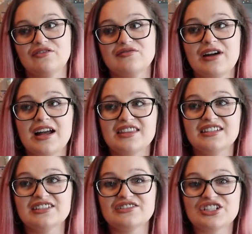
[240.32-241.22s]
throughout the
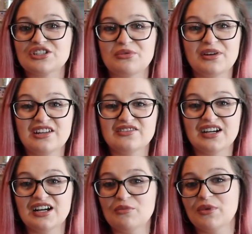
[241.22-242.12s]
year, it's just whenever
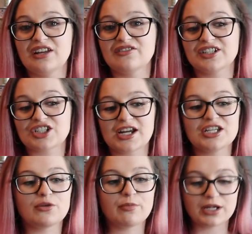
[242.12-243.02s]
and whenever I
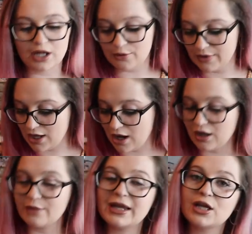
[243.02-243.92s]
change it. But no, I'm
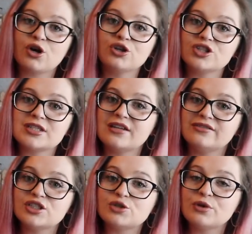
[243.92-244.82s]
going to make a conscious
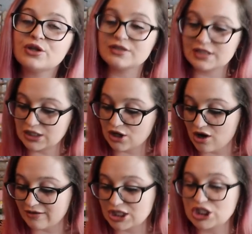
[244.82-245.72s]
effort to put those in the
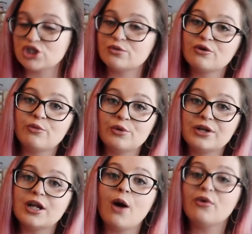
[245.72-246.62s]
car actually tomorrow
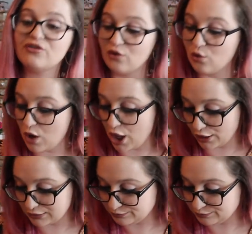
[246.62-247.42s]
morning before work.